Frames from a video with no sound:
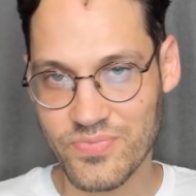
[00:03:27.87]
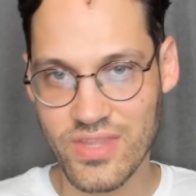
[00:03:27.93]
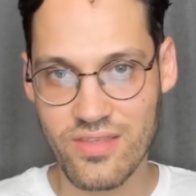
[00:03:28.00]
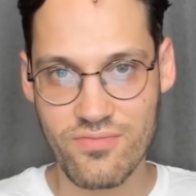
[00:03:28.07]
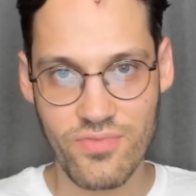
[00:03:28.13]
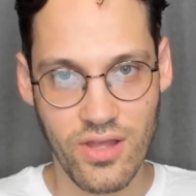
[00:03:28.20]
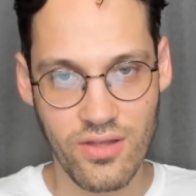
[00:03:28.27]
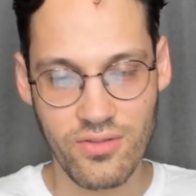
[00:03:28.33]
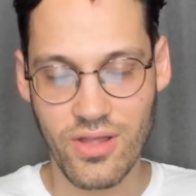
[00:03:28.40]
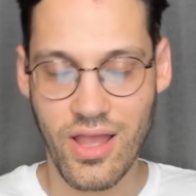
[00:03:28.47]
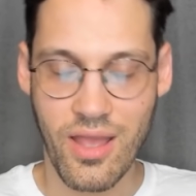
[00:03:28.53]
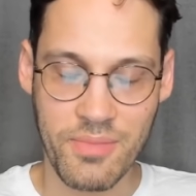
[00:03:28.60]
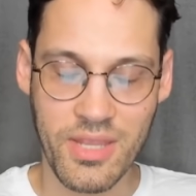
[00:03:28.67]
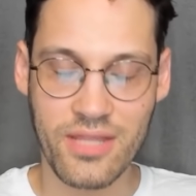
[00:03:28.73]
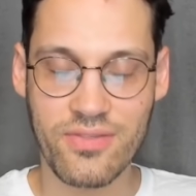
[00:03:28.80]
uh, I
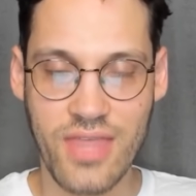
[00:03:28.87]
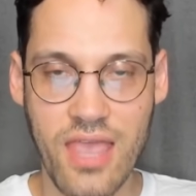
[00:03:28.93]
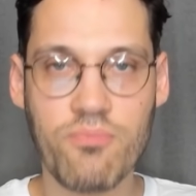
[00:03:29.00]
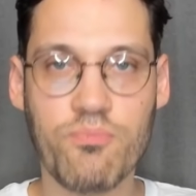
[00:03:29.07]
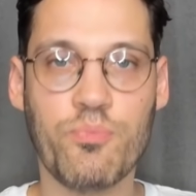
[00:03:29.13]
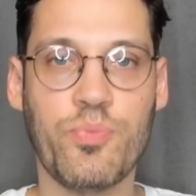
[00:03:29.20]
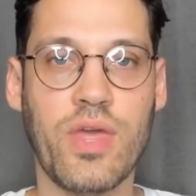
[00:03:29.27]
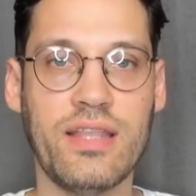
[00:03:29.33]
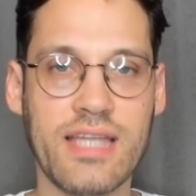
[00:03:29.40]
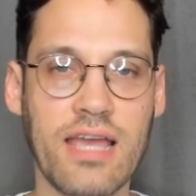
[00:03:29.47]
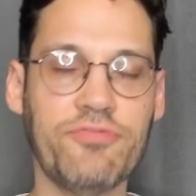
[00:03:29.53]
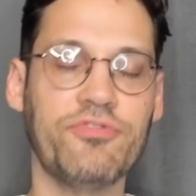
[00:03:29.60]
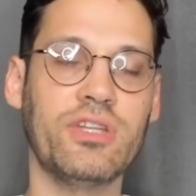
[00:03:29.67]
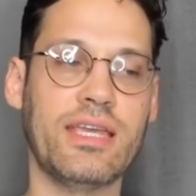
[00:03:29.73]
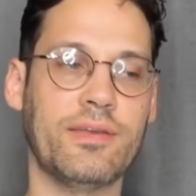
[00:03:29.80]
mean, they, they
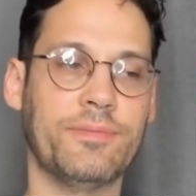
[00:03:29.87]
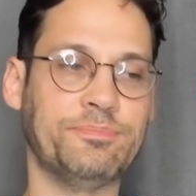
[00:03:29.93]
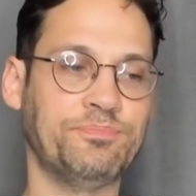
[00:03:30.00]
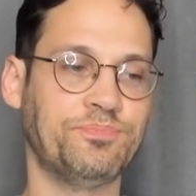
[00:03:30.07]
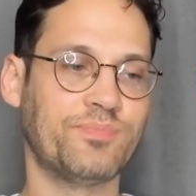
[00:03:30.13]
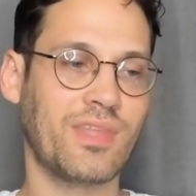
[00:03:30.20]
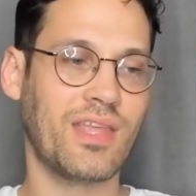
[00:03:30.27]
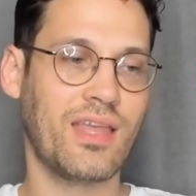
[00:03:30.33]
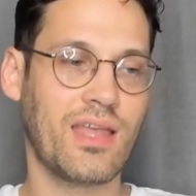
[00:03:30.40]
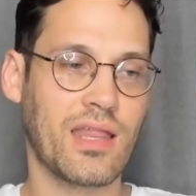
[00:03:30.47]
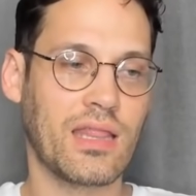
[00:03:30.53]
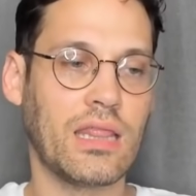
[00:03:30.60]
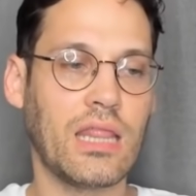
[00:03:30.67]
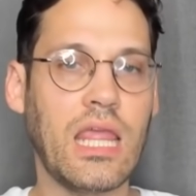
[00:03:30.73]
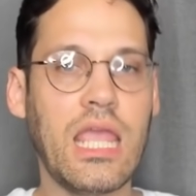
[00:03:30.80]
definitely
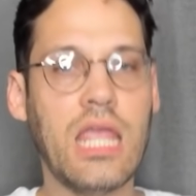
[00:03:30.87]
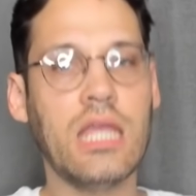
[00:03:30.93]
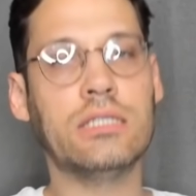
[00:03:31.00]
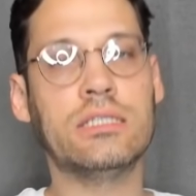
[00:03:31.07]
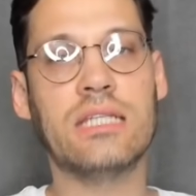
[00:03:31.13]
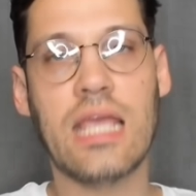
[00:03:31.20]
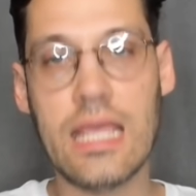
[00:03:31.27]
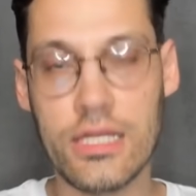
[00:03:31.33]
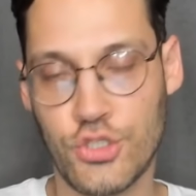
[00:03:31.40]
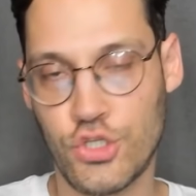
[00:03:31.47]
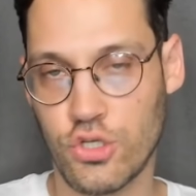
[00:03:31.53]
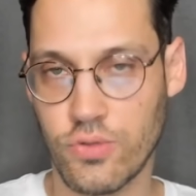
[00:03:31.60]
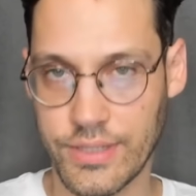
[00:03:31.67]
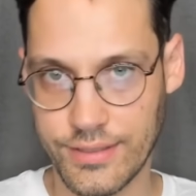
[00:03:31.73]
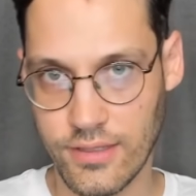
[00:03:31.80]
leaned into
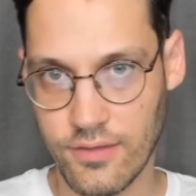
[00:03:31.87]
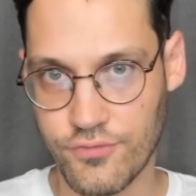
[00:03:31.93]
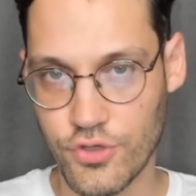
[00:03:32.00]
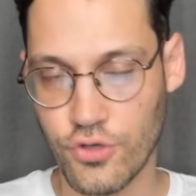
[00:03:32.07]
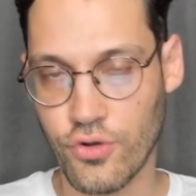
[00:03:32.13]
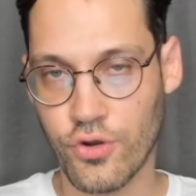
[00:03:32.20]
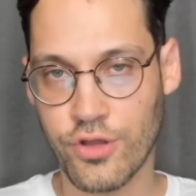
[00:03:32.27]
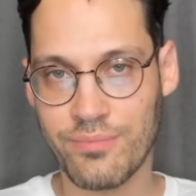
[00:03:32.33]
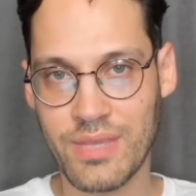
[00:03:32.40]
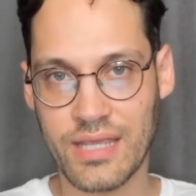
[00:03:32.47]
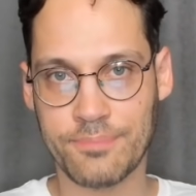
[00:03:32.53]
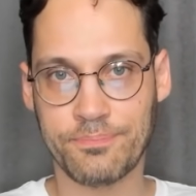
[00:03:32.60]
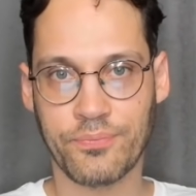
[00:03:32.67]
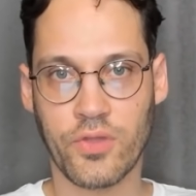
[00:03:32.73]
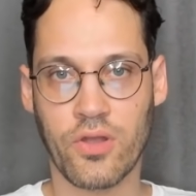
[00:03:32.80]
it, if you know what I mean.
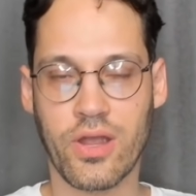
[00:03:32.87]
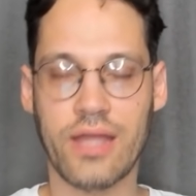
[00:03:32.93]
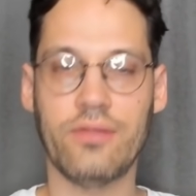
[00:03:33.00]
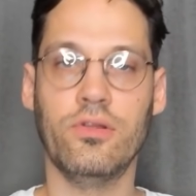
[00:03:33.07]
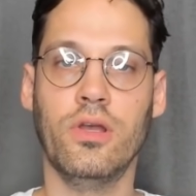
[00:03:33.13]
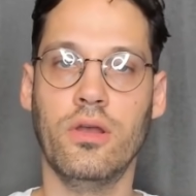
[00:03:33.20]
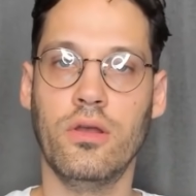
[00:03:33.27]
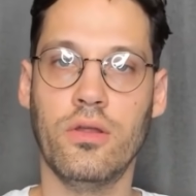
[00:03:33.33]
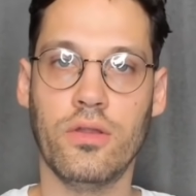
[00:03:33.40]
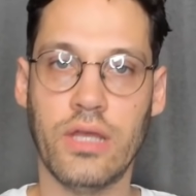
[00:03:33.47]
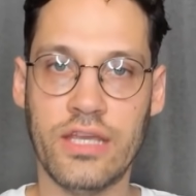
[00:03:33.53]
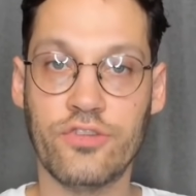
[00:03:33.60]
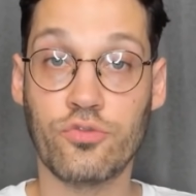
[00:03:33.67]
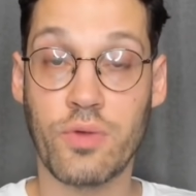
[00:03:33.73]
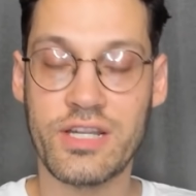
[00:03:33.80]
All right.
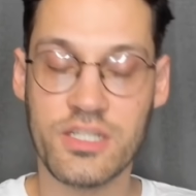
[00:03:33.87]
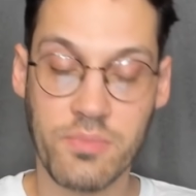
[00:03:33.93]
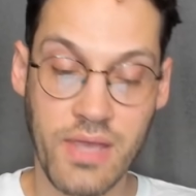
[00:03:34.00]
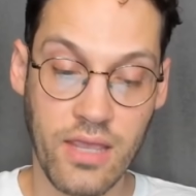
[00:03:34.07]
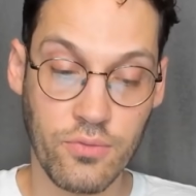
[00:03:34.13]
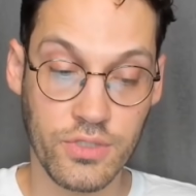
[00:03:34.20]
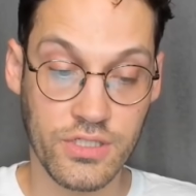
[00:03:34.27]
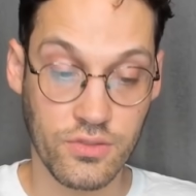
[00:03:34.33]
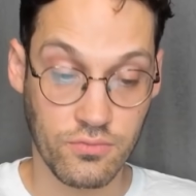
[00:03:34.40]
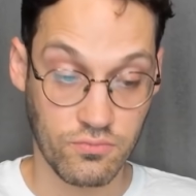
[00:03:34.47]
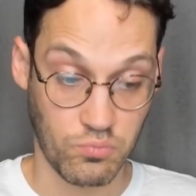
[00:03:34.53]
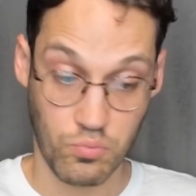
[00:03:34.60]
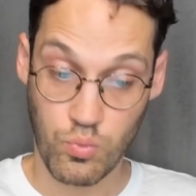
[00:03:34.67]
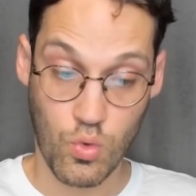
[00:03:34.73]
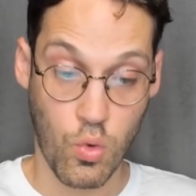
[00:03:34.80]
His resume was
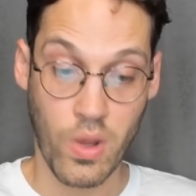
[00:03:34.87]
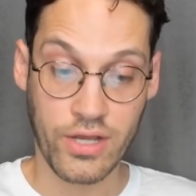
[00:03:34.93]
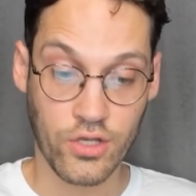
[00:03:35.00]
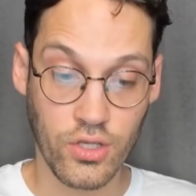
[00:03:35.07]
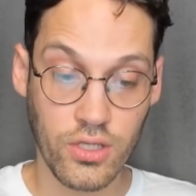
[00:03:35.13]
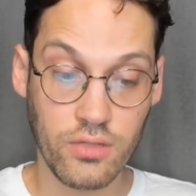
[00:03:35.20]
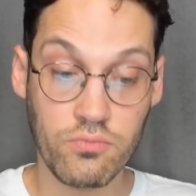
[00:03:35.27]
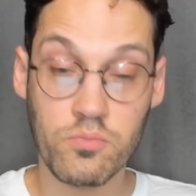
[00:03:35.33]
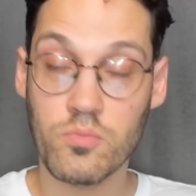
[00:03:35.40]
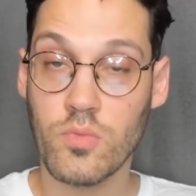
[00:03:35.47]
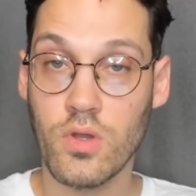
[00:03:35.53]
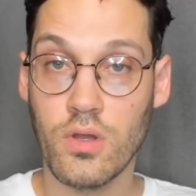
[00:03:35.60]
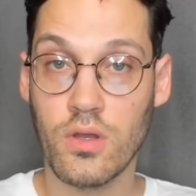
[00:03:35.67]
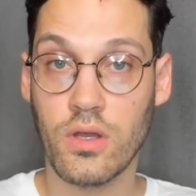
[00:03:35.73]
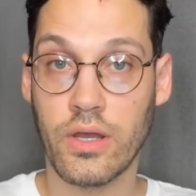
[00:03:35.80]
quite good,
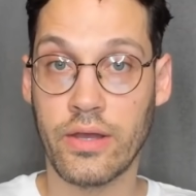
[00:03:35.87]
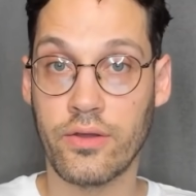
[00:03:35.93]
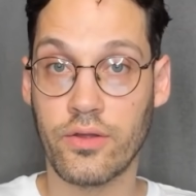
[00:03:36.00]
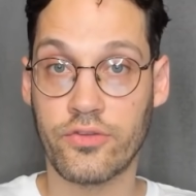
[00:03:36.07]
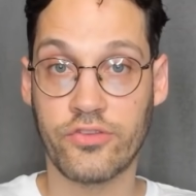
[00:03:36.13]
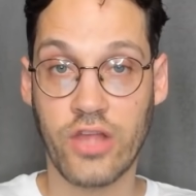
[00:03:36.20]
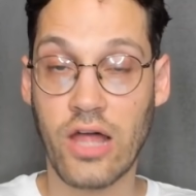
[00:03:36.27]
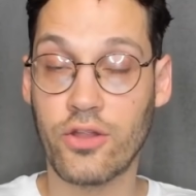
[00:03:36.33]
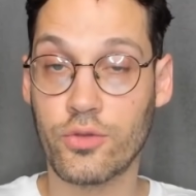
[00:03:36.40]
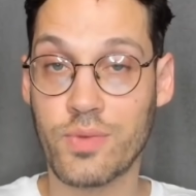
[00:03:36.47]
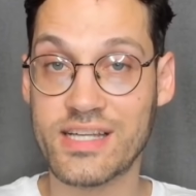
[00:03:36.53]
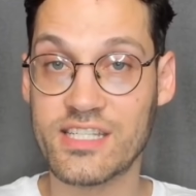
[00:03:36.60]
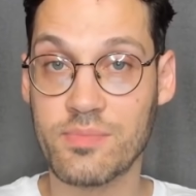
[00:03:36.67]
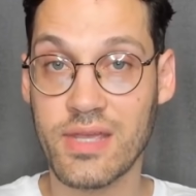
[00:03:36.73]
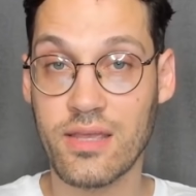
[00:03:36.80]
uh, a solid
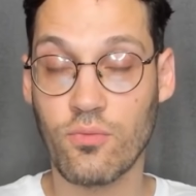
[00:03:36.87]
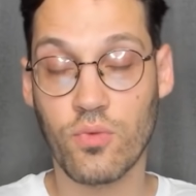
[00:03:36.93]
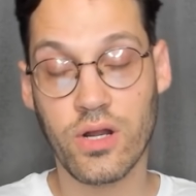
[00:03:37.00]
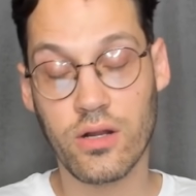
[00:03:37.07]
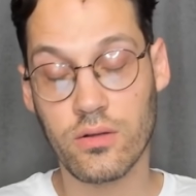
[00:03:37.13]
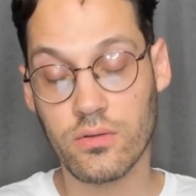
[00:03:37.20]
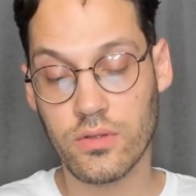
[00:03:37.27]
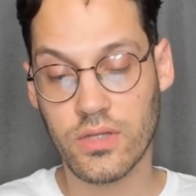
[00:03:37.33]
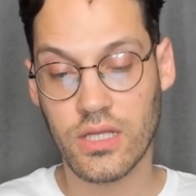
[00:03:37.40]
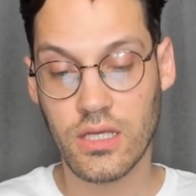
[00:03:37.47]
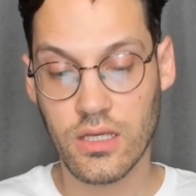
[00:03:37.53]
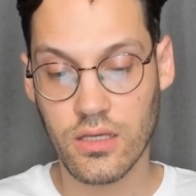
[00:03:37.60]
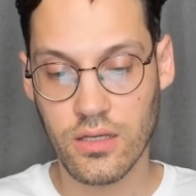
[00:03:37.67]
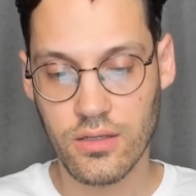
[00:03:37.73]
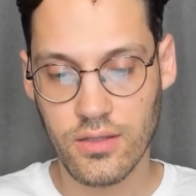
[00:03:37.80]
resume, where the,
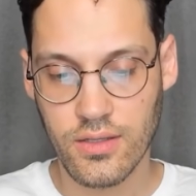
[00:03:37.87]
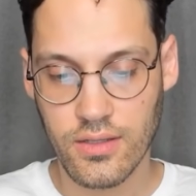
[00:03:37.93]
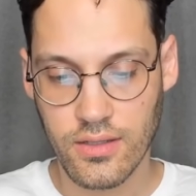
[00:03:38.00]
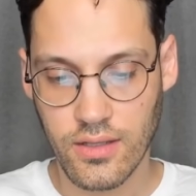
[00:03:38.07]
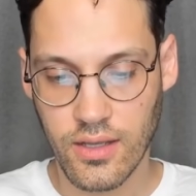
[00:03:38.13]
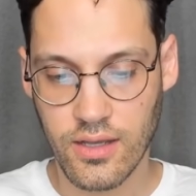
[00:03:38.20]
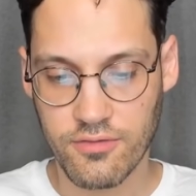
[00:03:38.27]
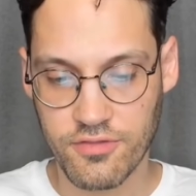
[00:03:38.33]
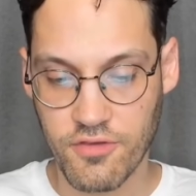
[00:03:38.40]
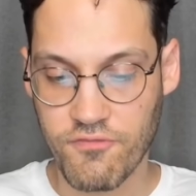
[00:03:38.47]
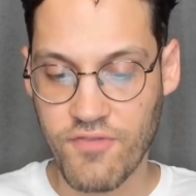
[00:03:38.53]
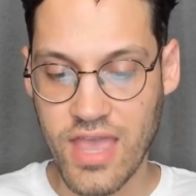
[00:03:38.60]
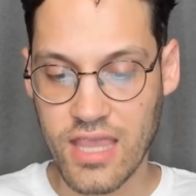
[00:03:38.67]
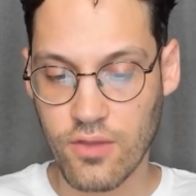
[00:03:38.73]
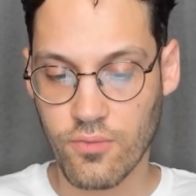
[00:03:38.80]
uh, the
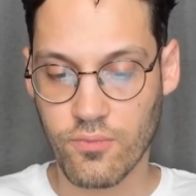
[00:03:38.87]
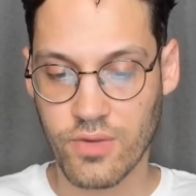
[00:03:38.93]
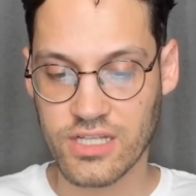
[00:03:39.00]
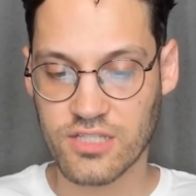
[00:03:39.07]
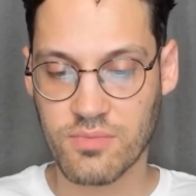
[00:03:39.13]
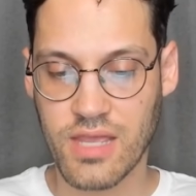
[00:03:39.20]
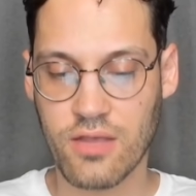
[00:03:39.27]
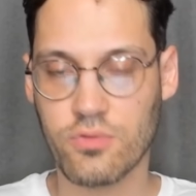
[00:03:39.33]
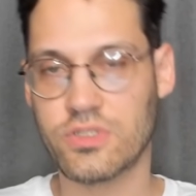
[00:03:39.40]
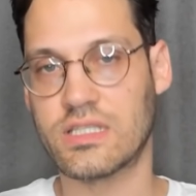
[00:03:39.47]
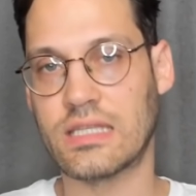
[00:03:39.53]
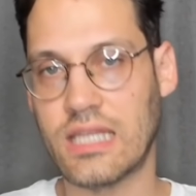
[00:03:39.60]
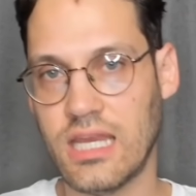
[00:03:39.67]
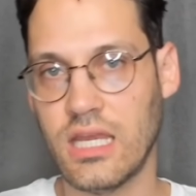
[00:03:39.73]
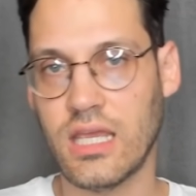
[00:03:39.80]
fake resume was
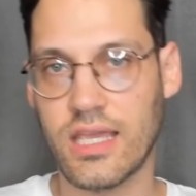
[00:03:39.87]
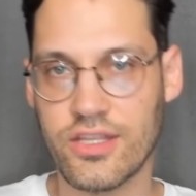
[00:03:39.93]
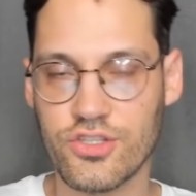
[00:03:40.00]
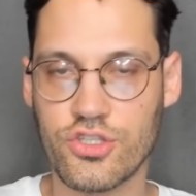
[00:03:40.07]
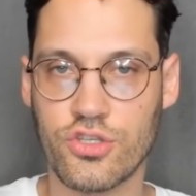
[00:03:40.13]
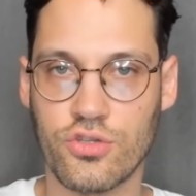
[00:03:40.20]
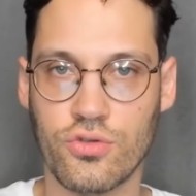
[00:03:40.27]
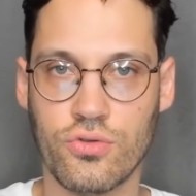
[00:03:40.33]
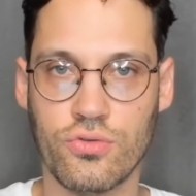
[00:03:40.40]
leaning into,